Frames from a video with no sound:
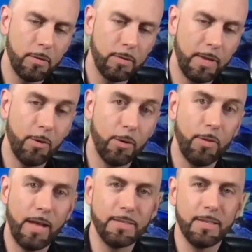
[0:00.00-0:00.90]
There we go.
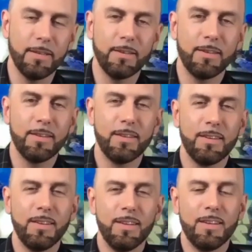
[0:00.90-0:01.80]
That's it.
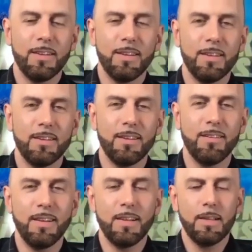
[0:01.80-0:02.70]
All
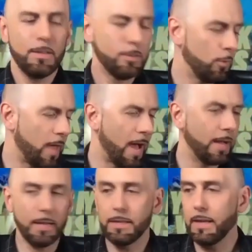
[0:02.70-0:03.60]
right. So that
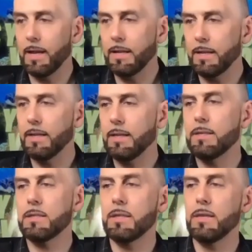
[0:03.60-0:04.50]
again
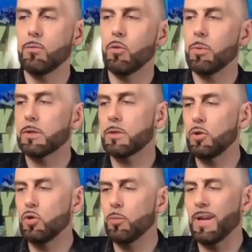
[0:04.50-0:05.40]
is the Rubik's
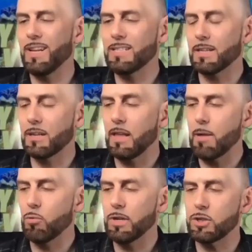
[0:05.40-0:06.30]
Cube, and it's a
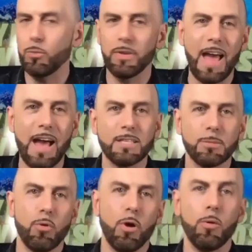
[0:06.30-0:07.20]
collaboration with
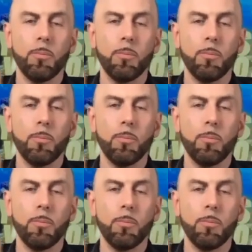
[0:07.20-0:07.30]
Hasbro. All